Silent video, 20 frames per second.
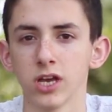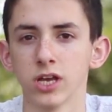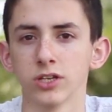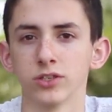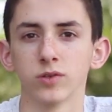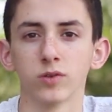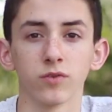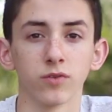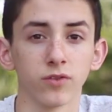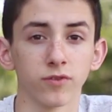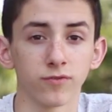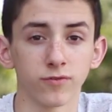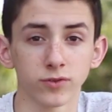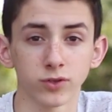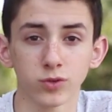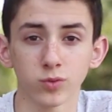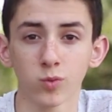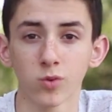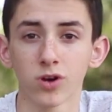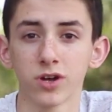So the
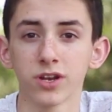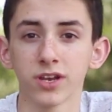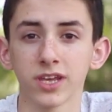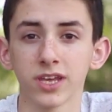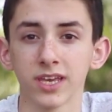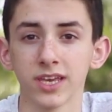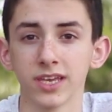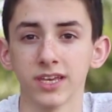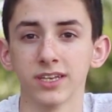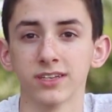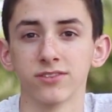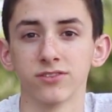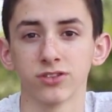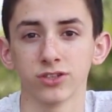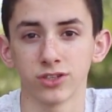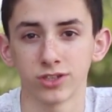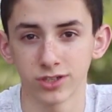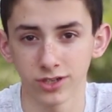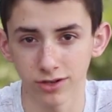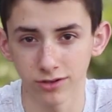first one is
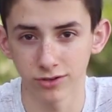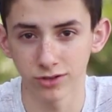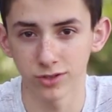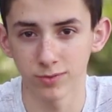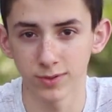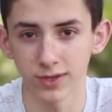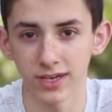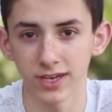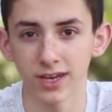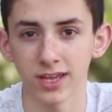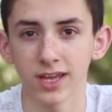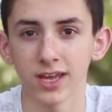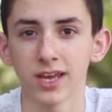shutter speed.